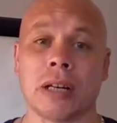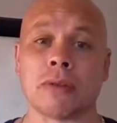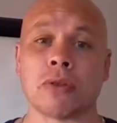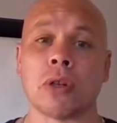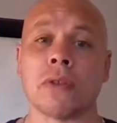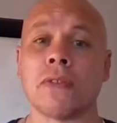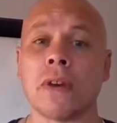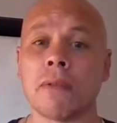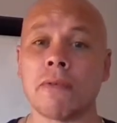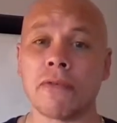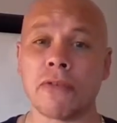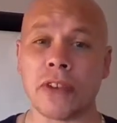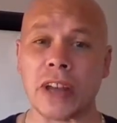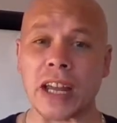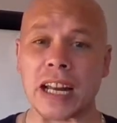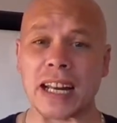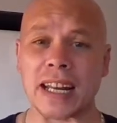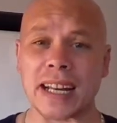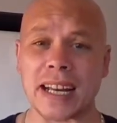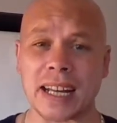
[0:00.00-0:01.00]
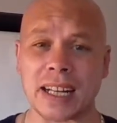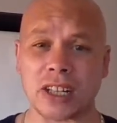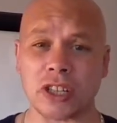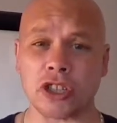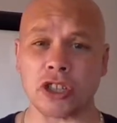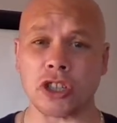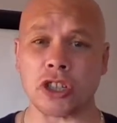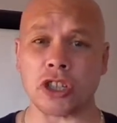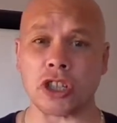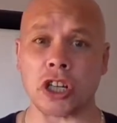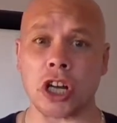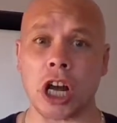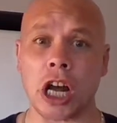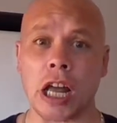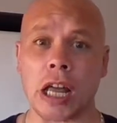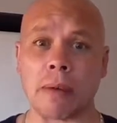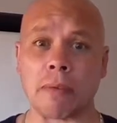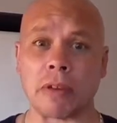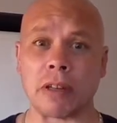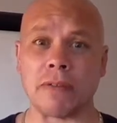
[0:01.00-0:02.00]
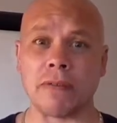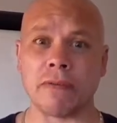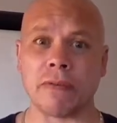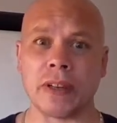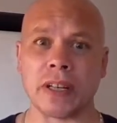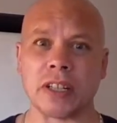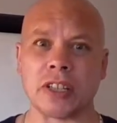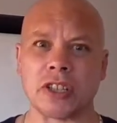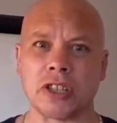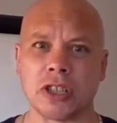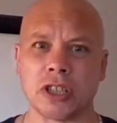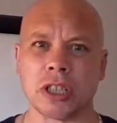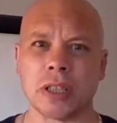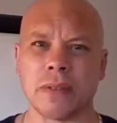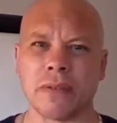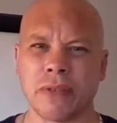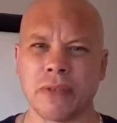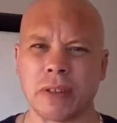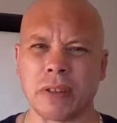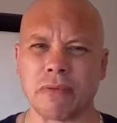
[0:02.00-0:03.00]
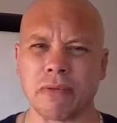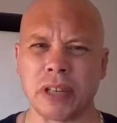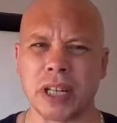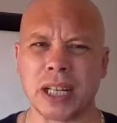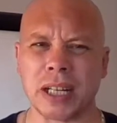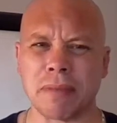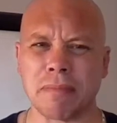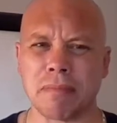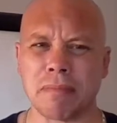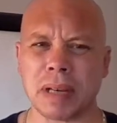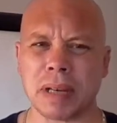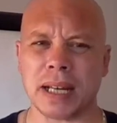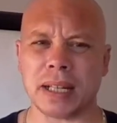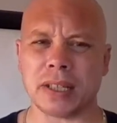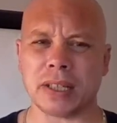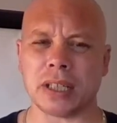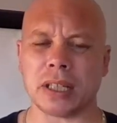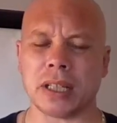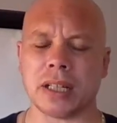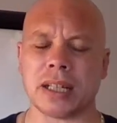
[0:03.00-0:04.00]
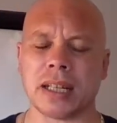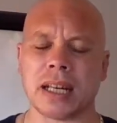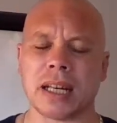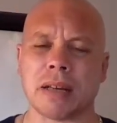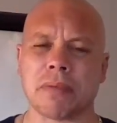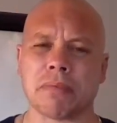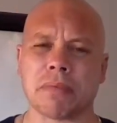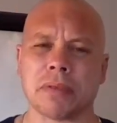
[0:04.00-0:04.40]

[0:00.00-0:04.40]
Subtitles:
So if I'm feeling anxious, I am convinced that something really bad is going to happen.